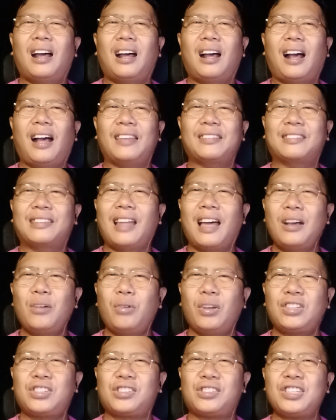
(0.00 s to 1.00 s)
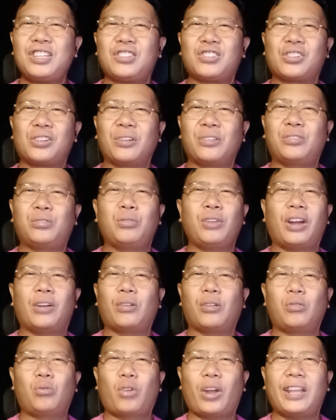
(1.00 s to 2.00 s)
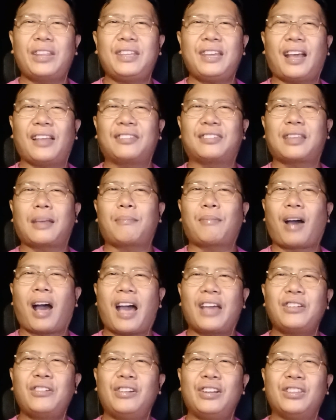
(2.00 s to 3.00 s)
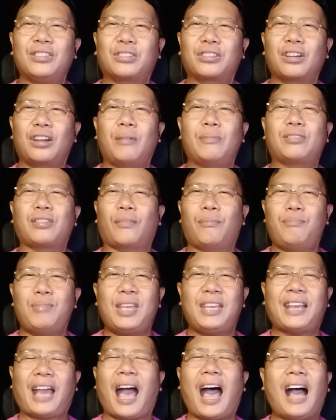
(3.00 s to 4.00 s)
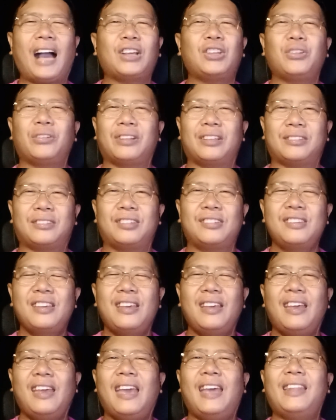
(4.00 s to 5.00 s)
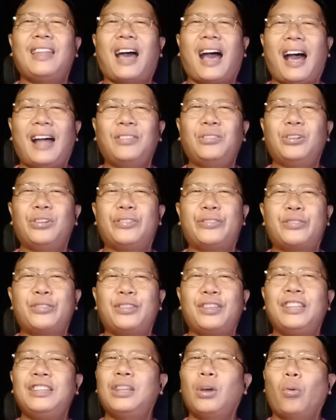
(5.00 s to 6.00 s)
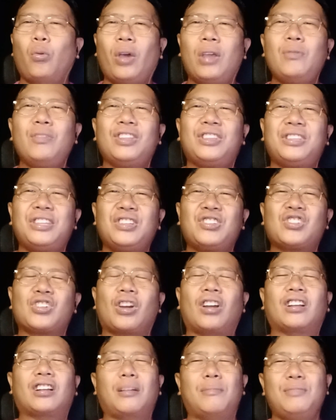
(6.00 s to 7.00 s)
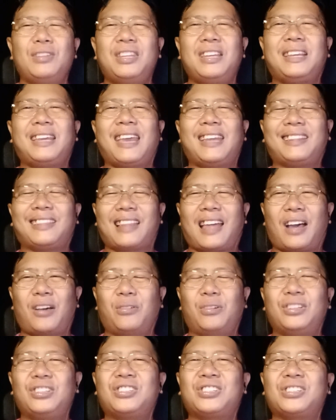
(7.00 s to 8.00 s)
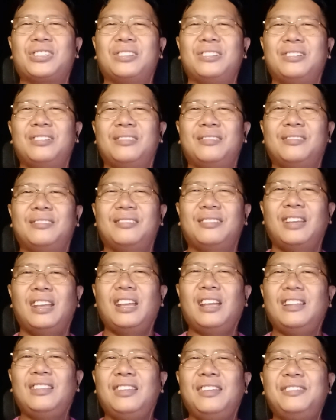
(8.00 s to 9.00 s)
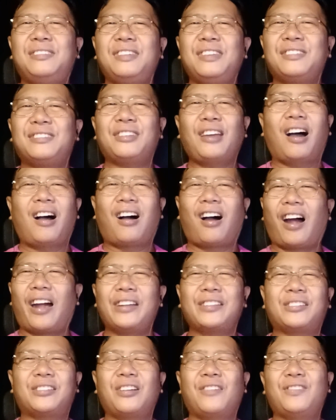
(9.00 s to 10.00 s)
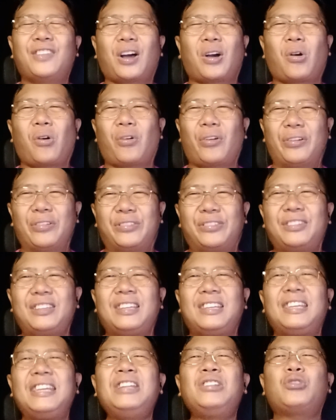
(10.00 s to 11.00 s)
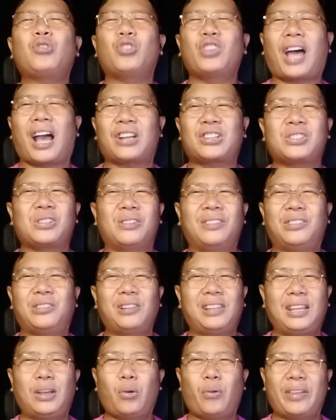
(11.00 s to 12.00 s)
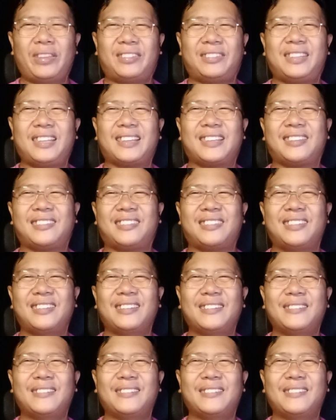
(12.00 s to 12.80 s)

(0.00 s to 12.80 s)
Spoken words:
as language teachers, we are already a step higher in terms of being accurate and understood in the way we teach or communicate language. This is the heart of the course, Introduction to Linguistics.